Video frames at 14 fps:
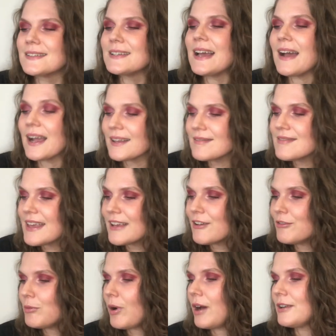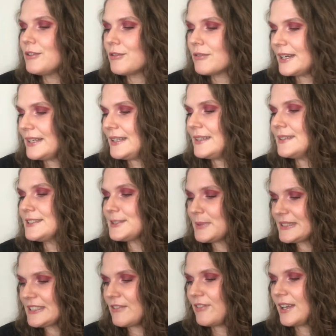I can think of one already
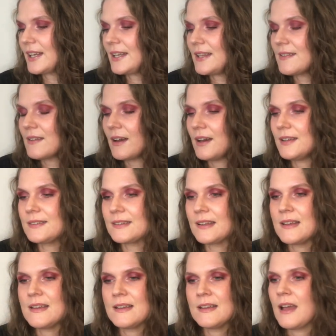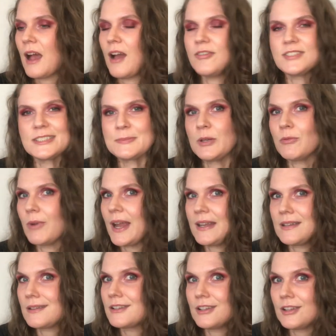specifically that I've just been
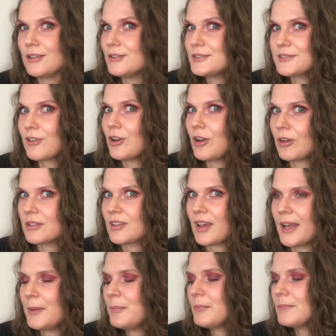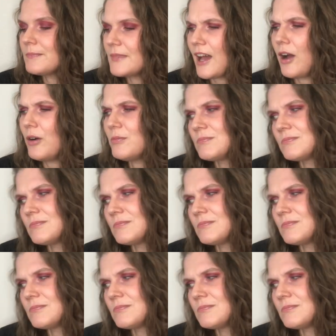waiting to use for a long time now.